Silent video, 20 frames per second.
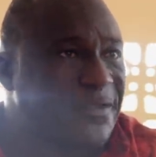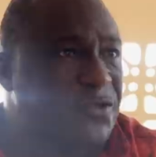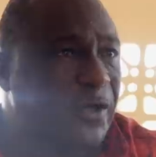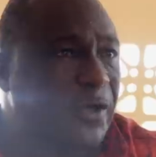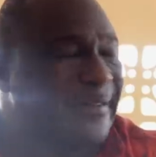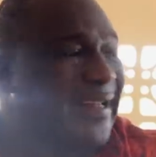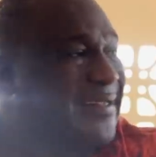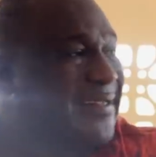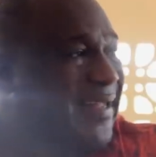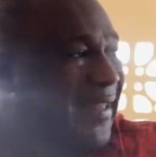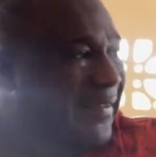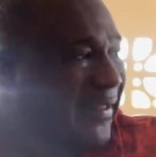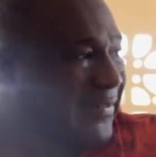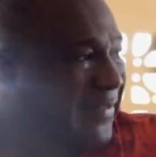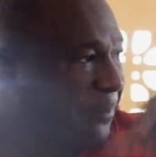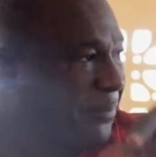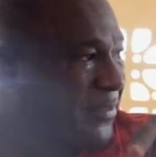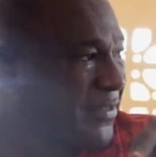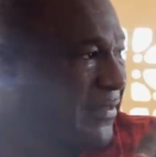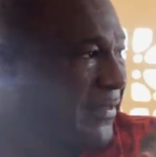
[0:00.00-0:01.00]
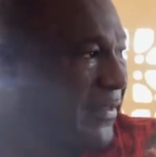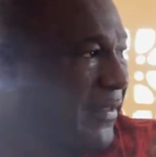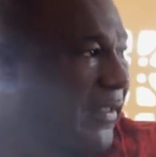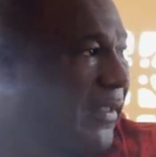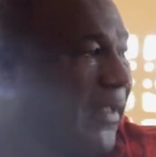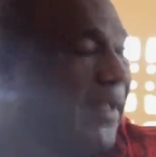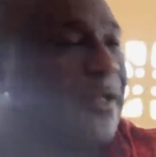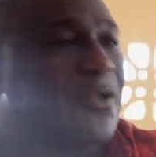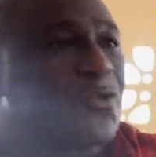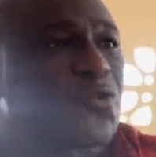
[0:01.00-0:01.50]
organizer and the deputy.
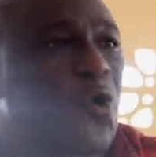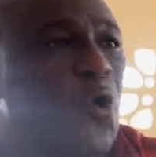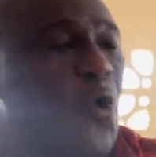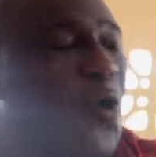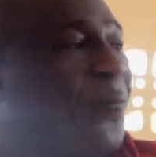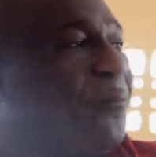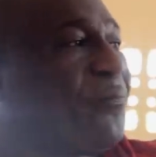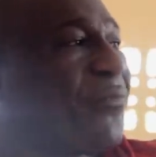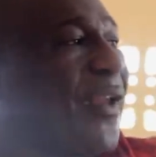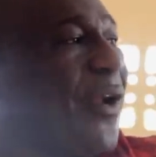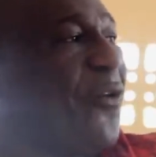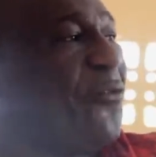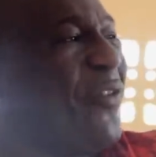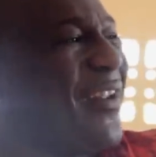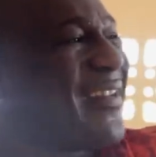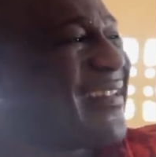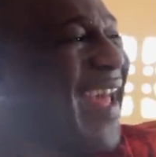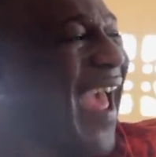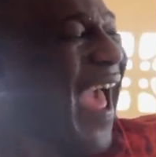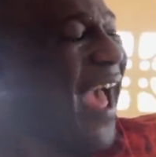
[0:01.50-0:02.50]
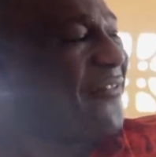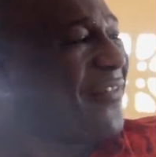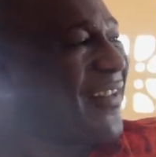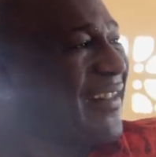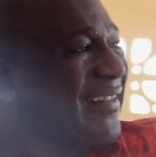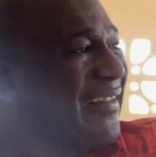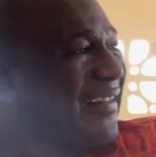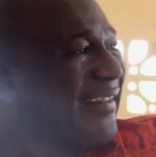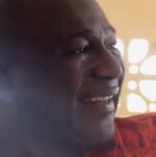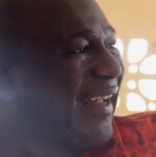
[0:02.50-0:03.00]
So reserve
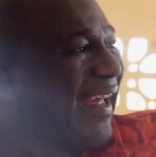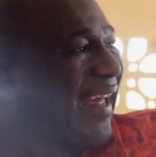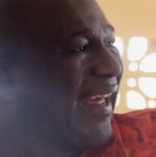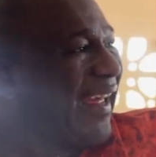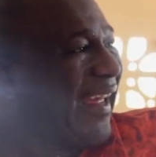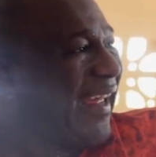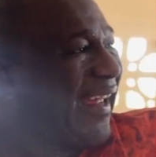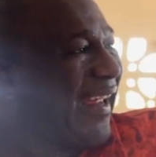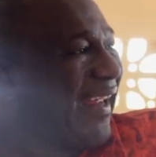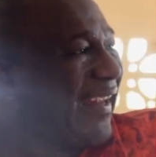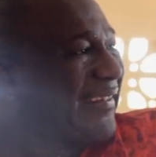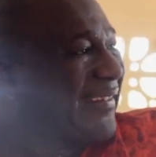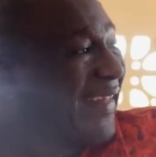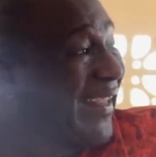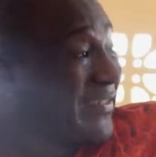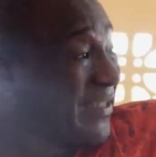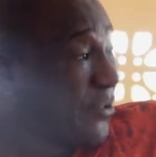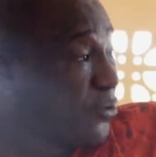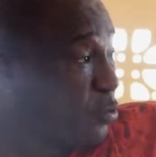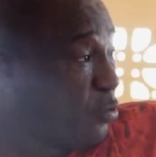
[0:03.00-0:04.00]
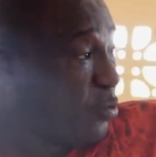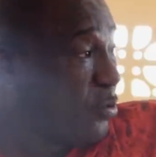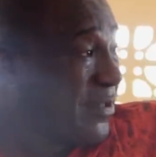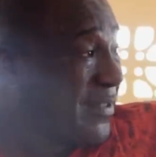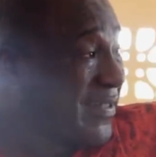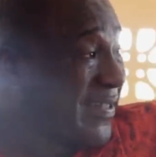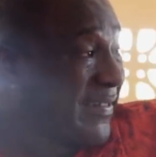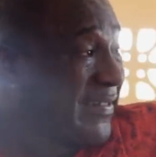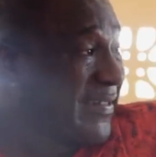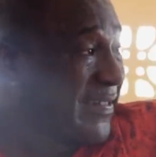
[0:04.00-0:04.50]
32
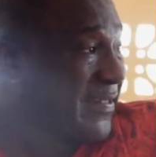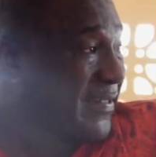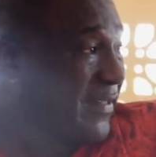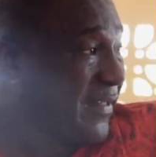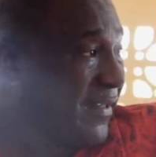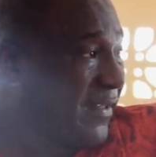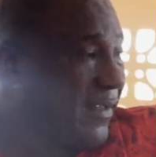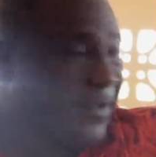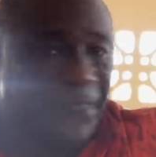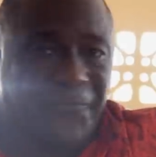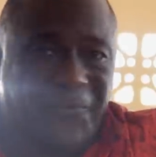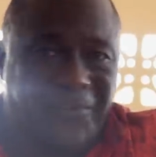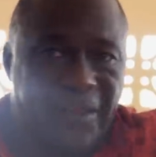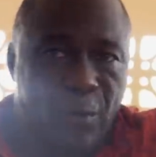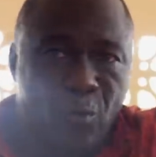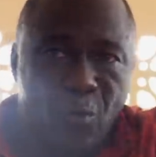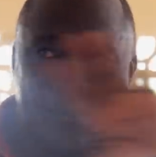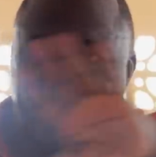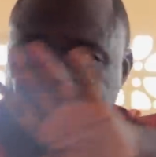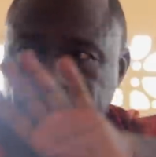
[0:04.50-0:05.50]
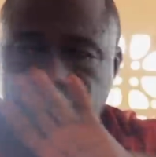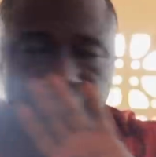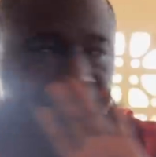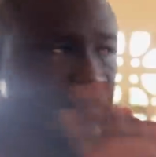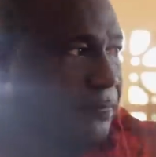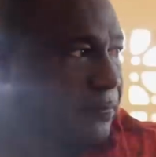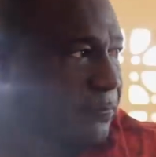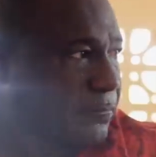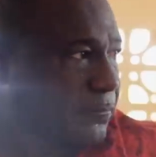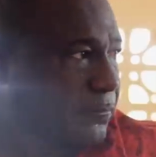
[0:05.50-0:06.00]
seats for the women,
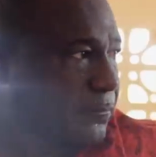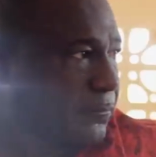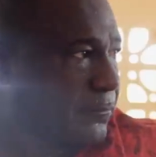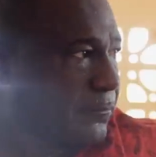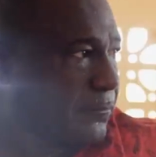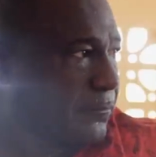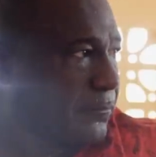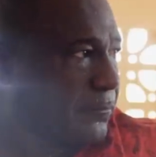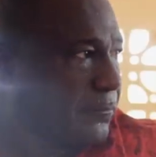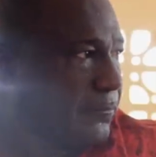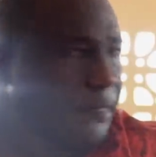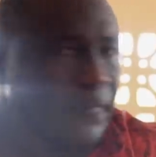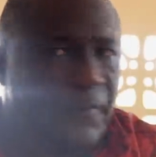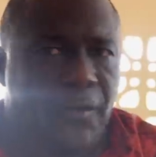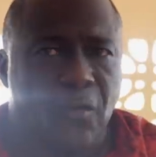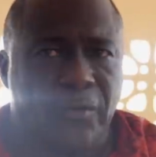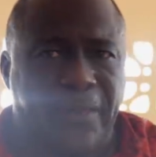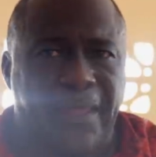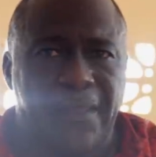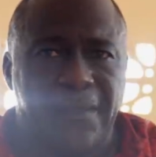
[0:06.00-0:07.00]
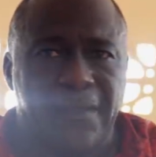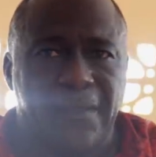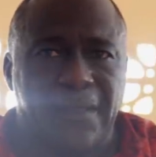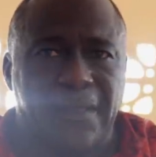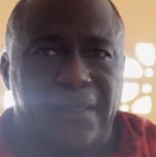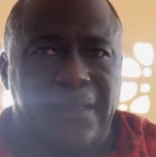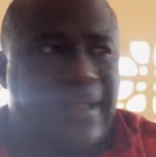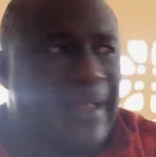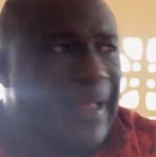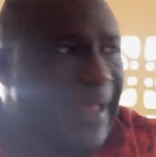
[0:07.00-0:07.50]
okay?
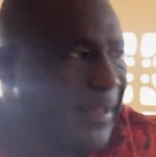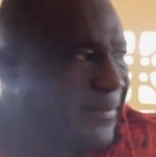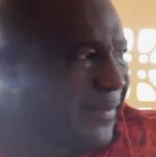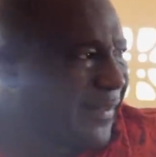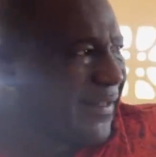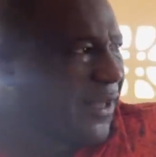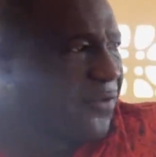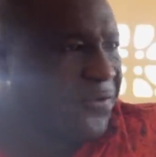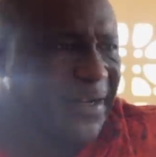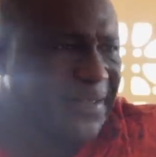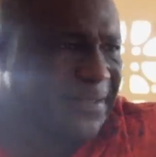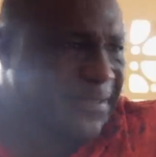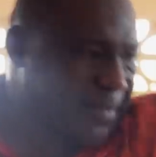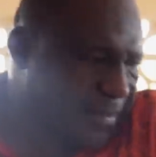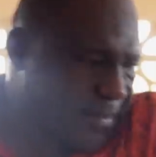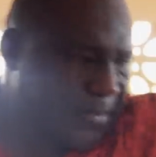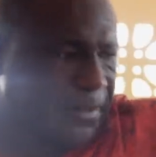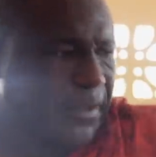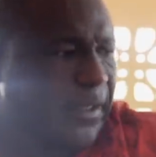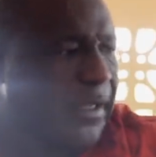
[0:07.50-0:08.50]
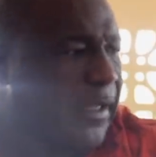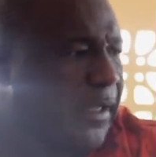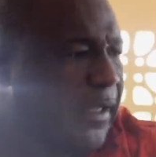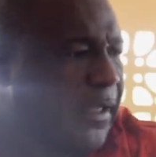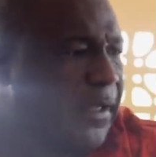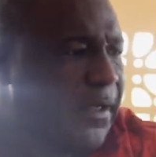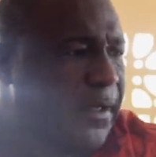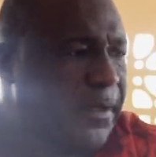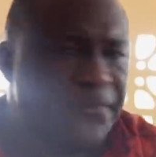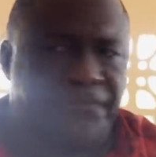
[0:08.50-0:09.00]
And then the rest,
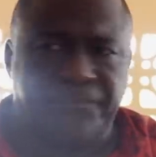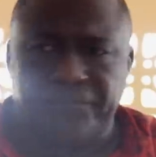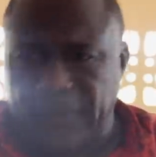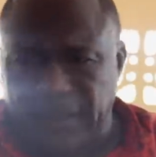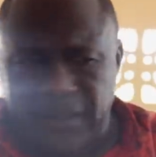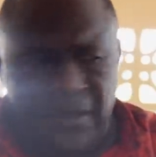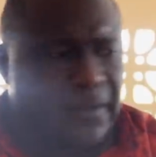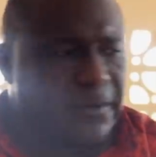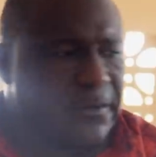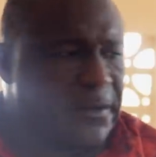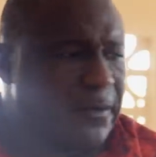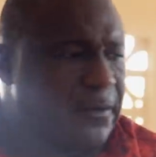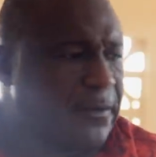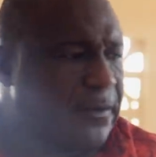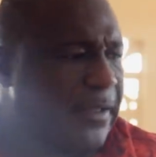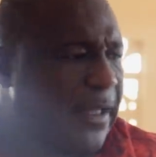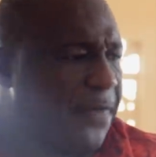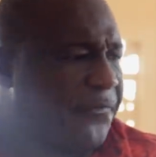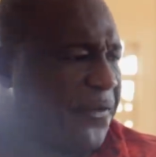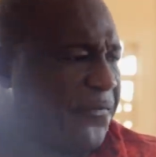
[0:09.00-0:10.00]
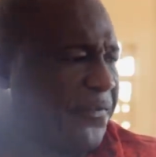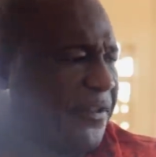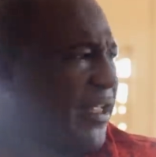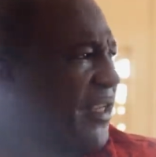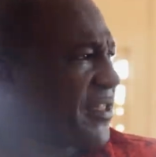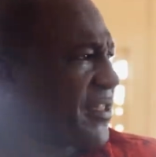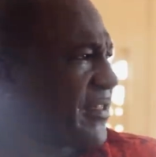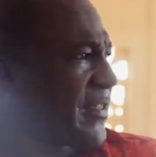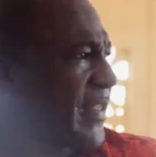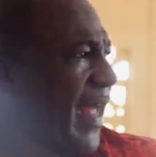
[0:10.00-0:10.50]
give
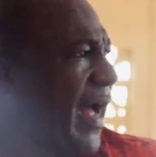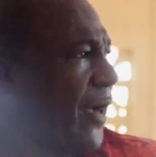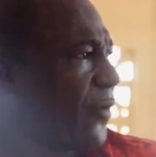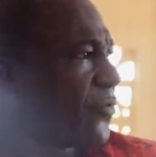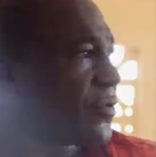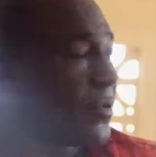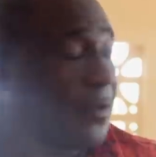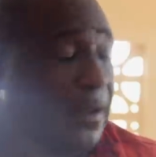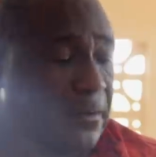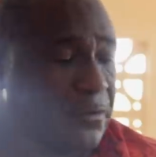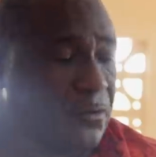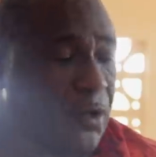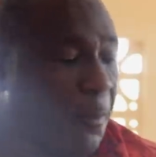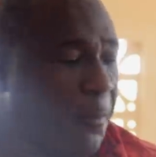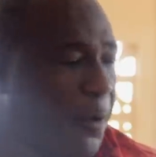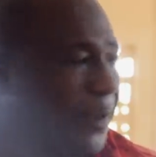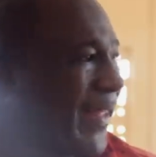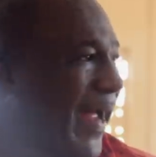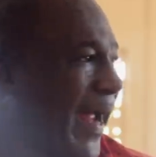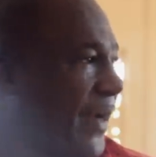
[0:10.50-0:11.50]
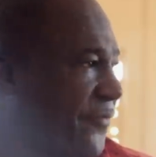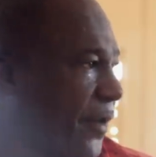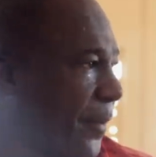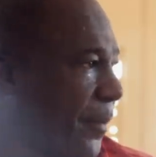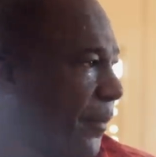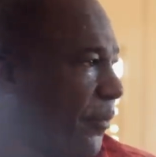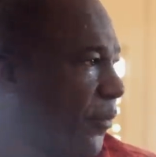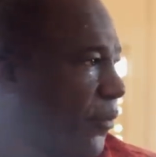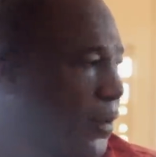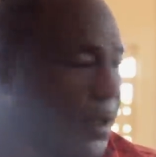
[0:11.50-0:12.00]
invitations out. Not more than
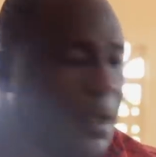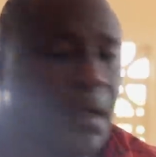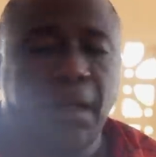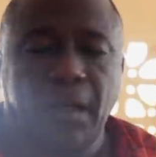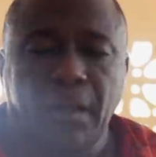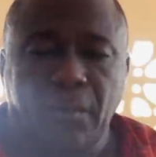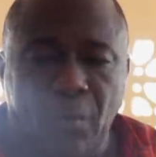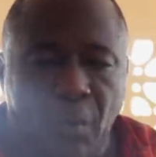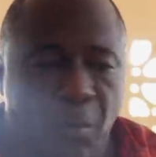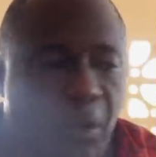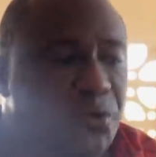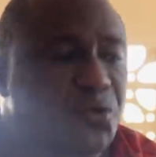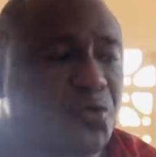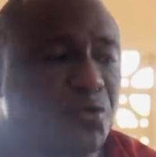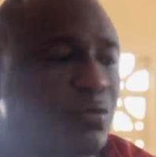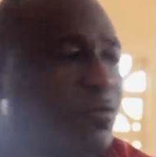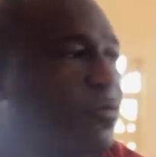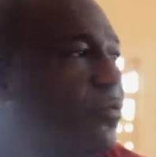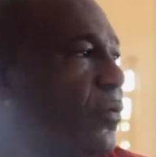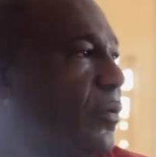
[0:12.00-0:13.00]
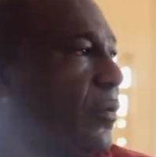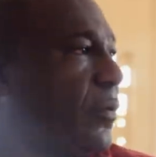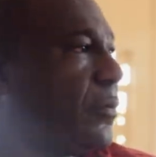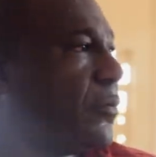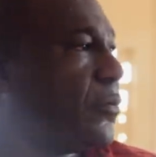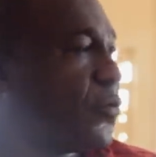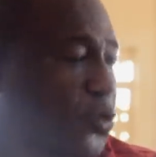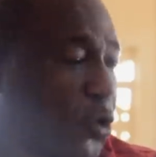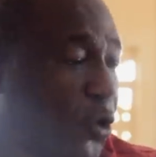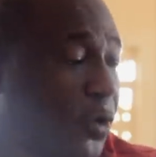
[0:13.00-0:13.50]
100 people. We want to
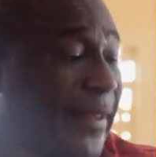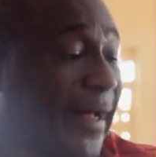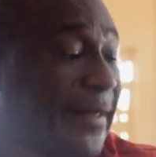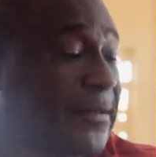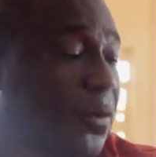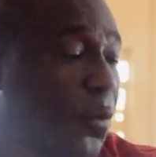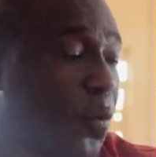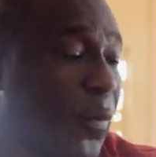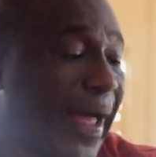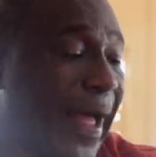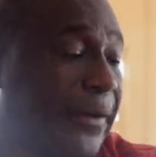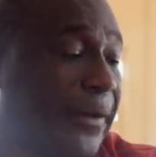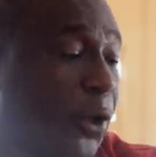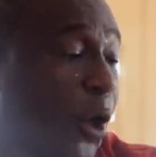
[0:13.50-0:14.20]
show that we are